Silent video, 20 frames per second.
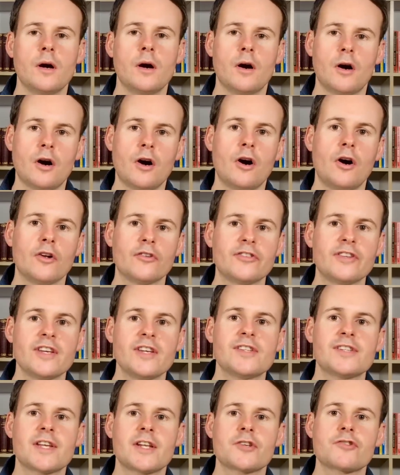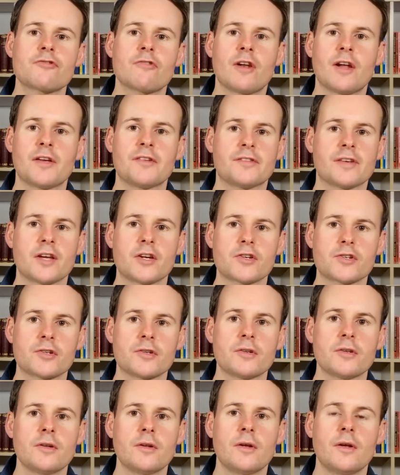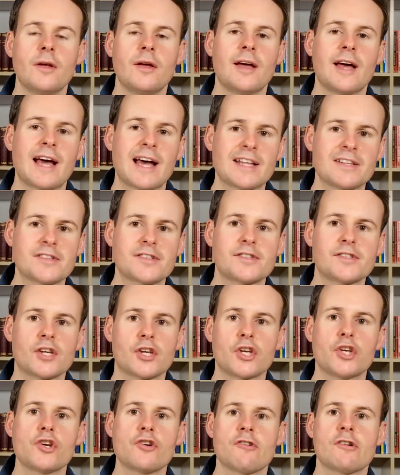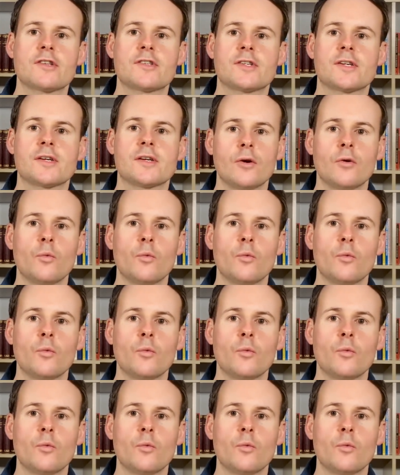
are decentralization and security.